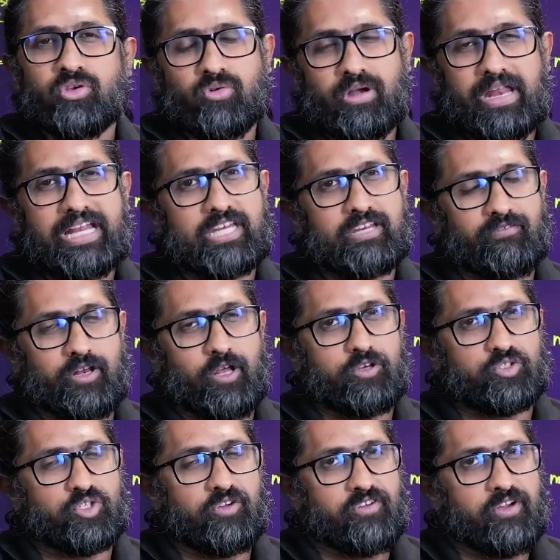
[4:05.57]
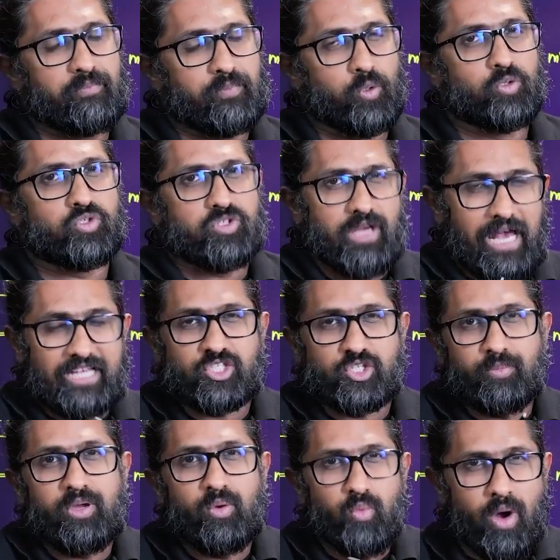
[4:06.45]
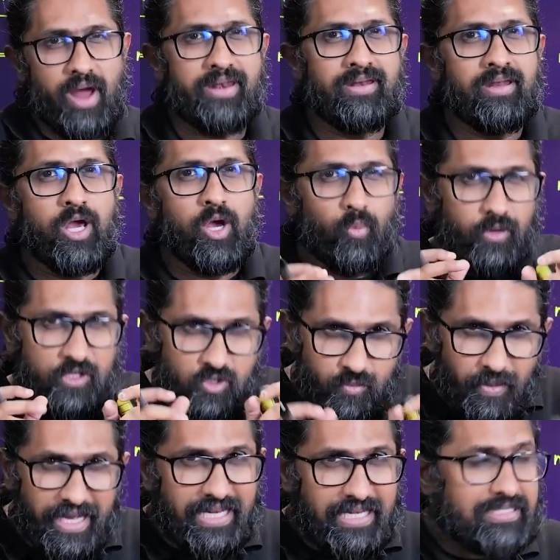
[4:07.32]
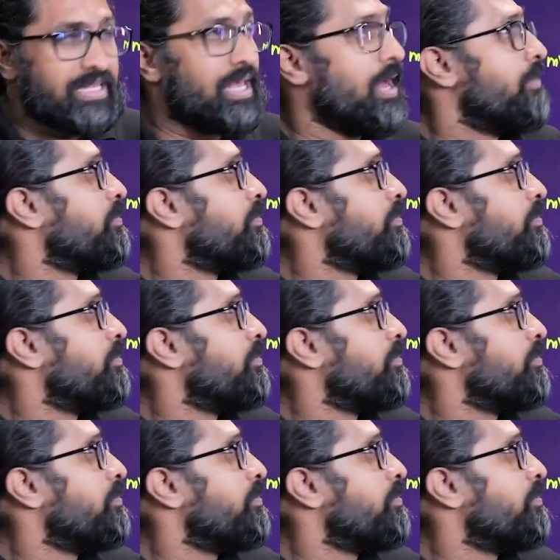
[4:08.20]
the relative velocity of approach has to be 1, which means